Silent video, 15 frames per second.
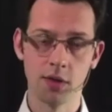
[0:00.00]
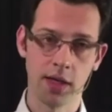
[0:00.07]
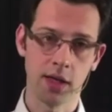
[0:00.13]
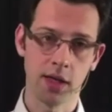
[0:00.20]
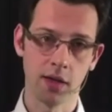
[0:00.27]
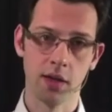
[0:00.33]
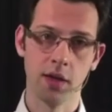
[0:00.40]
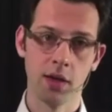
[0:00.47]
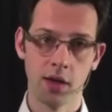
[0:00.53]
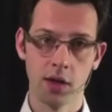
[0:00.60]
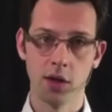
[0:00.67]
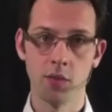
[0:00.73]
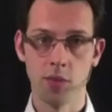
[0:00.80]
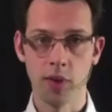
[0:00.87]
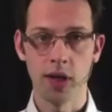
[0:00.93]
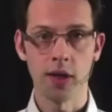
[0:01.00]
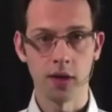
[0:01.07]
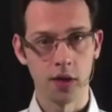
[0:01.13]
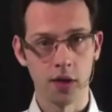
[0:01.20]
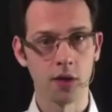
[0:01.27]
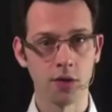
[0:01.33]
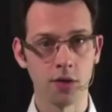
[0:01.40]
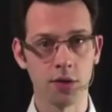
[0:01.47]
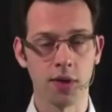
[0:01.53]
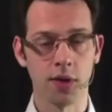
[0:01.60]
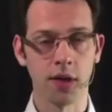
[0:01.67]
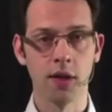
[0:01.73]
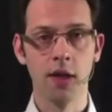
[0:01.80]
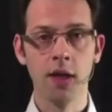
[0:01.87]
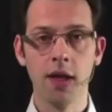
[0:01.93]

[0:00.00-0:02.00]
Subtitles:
can compare, counteract,